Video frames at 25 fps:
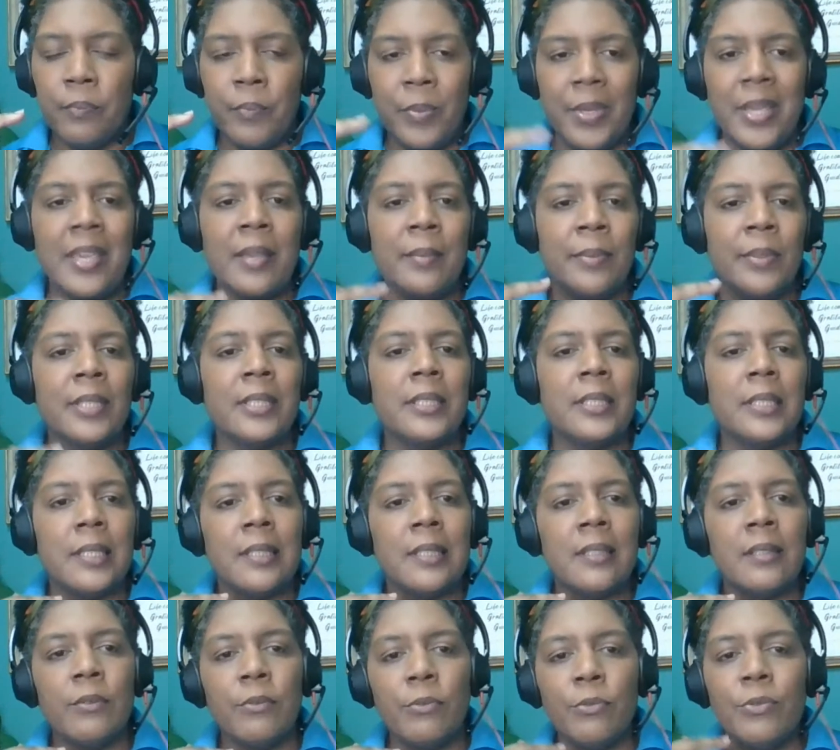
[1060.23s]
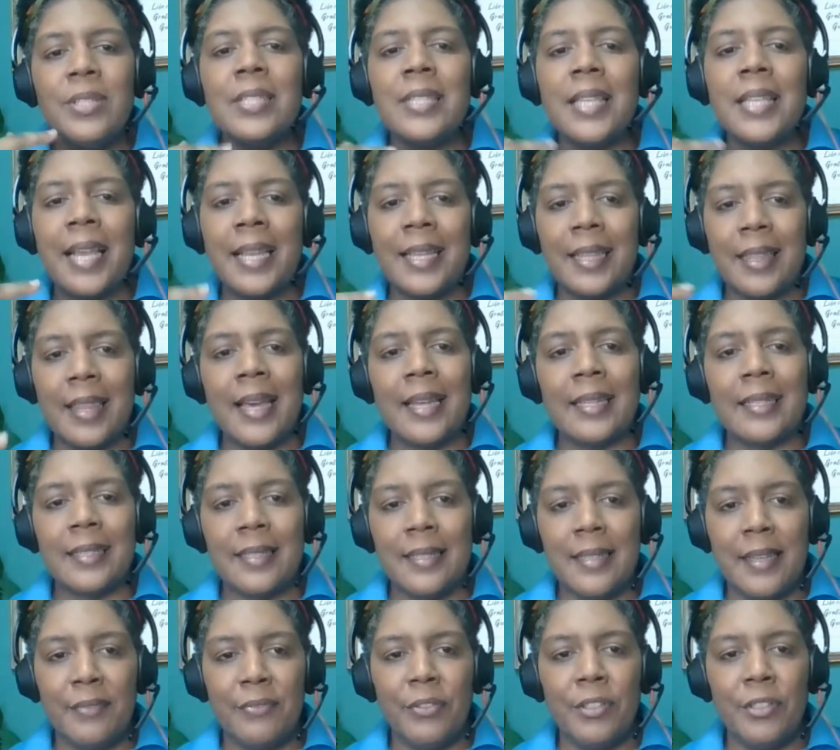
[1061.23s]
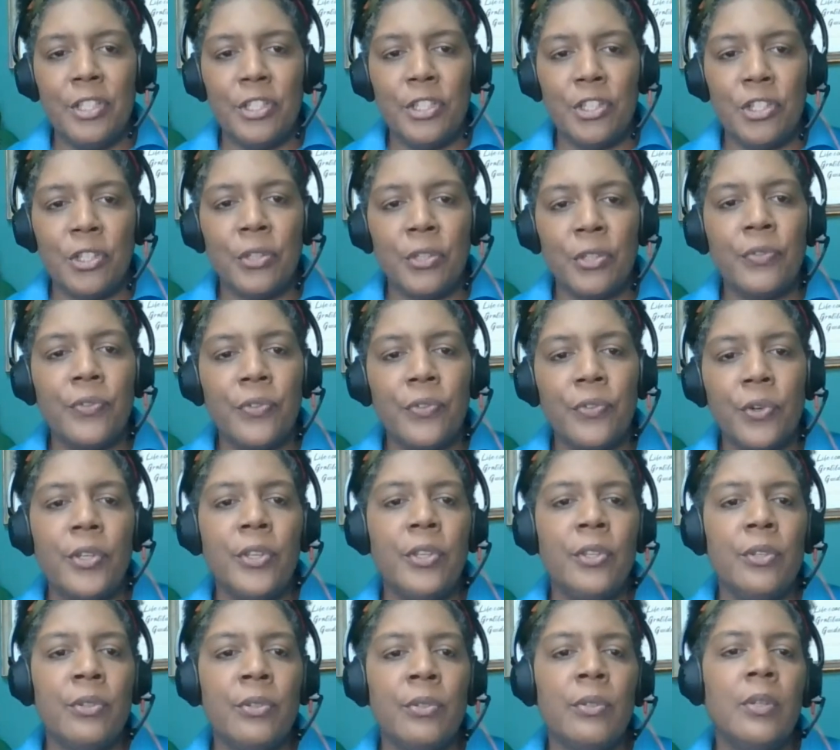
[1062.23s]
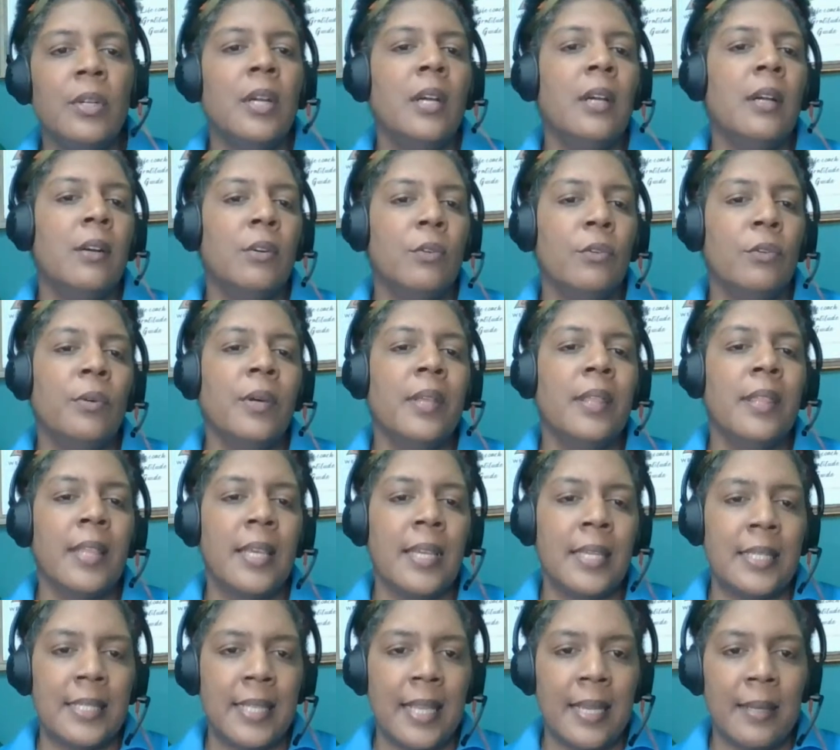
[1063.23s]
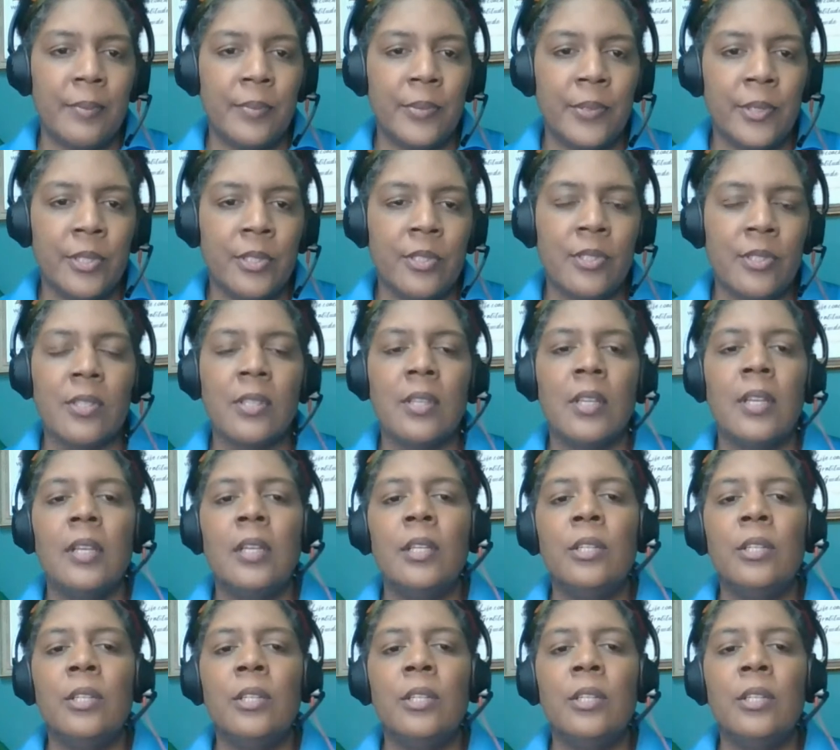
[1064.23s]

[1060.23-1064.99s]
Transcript: be able to recite that definition for you with examples.